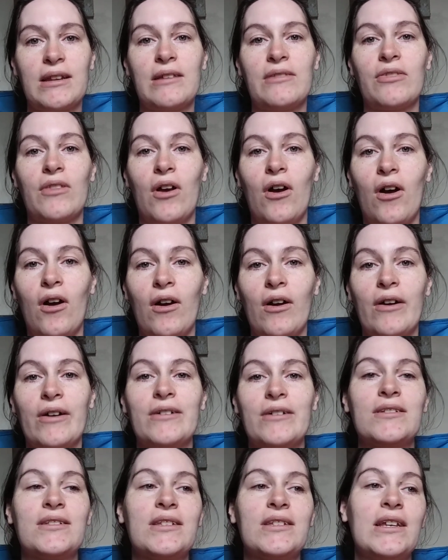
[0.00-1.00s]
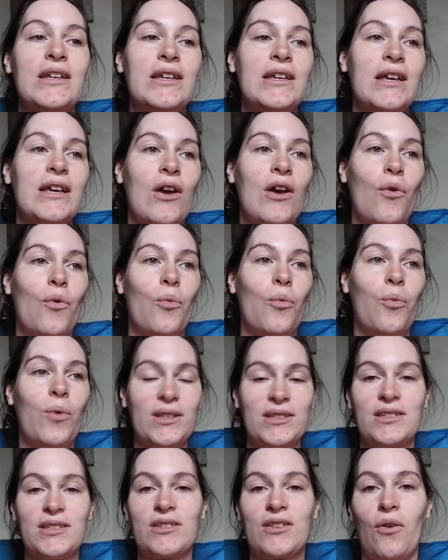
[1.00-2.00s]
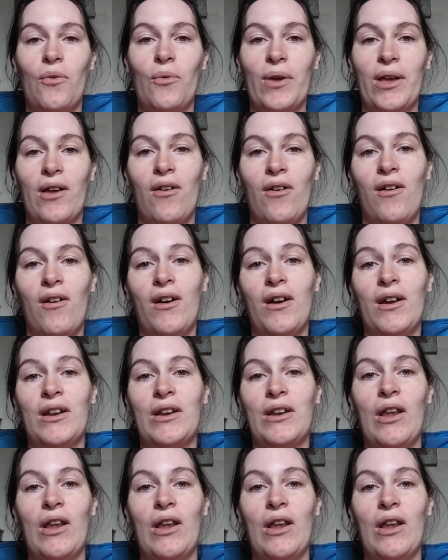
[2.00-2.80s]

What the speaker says: in the heart. What's going on?